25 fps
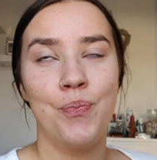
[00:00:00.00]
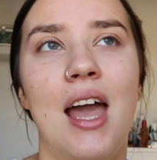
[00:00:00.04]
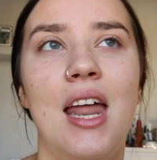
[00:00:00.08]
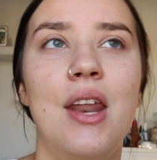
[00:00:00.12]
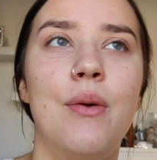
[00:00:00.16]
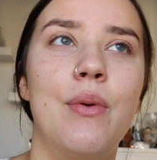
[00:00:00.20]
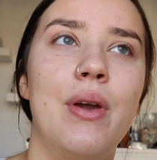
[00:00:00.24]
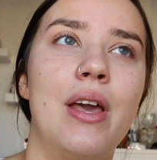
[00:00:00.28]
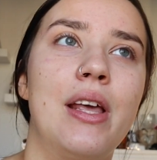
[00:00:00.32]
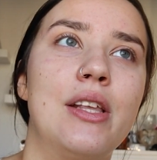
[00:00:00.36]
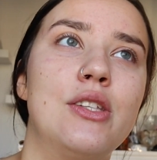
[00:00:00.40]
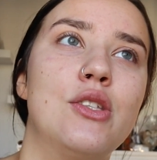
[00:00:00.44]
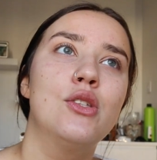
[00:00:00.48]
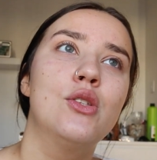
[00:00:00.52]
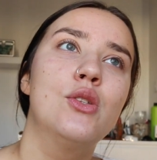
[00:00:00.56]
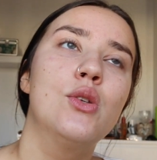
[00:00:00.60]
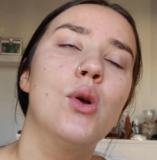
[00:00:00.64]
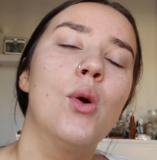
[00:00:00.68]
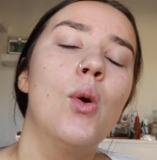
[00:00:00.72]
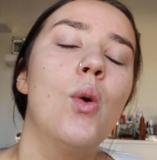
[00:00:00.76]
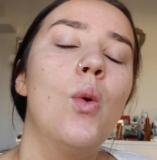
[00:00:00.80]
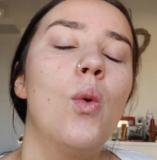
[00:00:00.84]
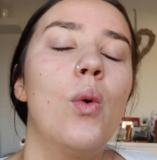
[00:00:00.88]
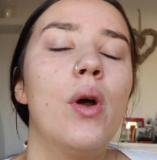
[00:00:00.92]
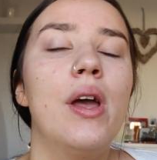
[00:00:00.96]
Anyway,
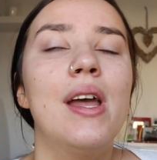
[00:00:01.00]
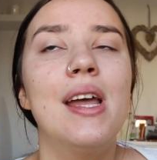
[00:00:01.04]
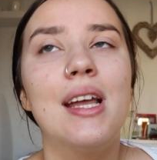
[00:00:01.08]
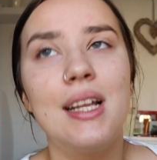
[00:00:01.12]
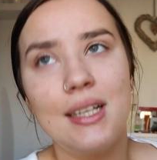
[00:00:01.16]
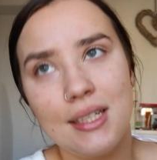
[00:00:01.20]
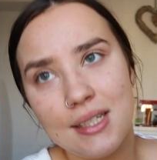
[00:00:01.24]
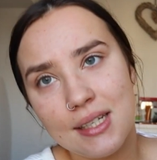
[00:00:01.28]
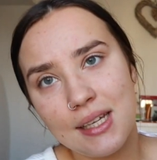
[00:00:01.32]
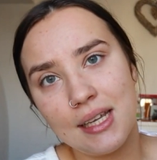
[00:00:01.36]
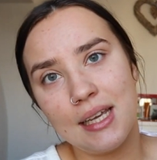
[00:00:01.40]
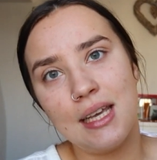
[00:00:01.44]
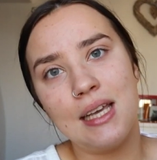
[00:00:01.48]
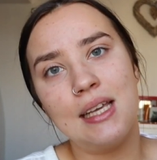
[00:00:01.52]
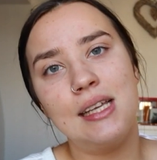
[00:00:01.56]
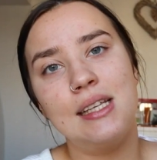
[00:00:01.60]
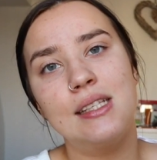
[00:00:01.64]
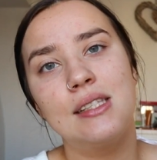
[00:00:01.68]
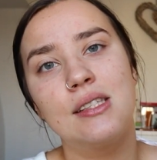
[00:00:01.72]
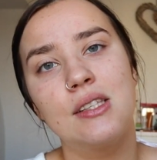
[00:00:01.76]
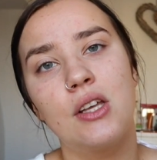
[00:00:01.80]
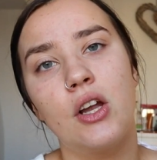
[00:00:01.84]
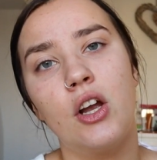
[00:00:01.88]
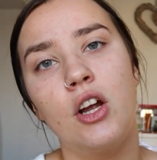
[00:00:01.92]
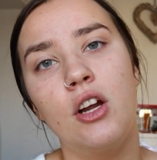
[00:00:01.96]
so it
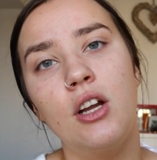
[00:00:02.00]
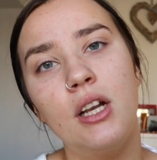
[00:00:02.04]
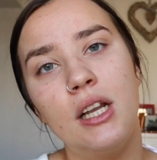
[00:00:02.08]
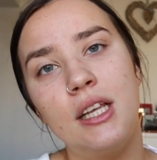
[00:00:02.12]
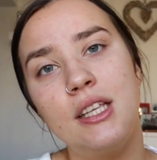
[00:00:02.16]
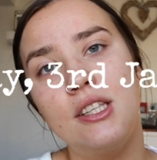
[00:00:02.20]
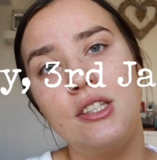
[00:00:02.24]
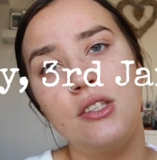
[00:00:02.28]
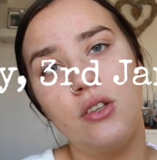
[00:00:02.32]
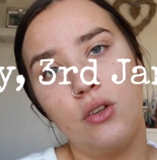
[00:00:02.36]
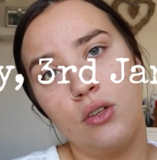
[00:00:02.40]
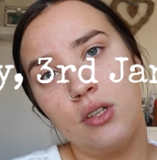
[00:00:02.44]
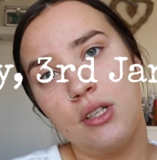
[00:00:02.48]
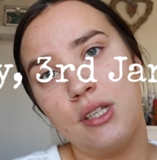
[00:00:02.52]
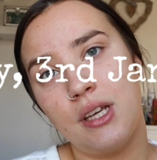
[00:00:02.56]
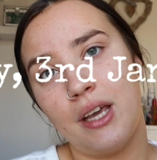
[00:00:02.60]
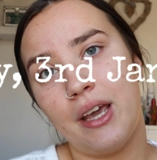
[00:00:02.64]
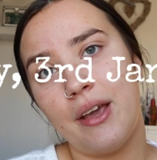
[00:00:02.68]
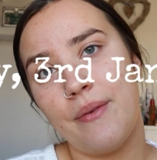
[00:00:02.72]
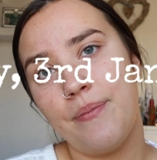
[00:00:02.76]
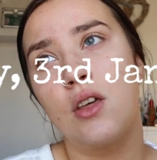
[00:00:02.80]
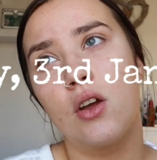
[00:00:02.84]
is currently Sunday,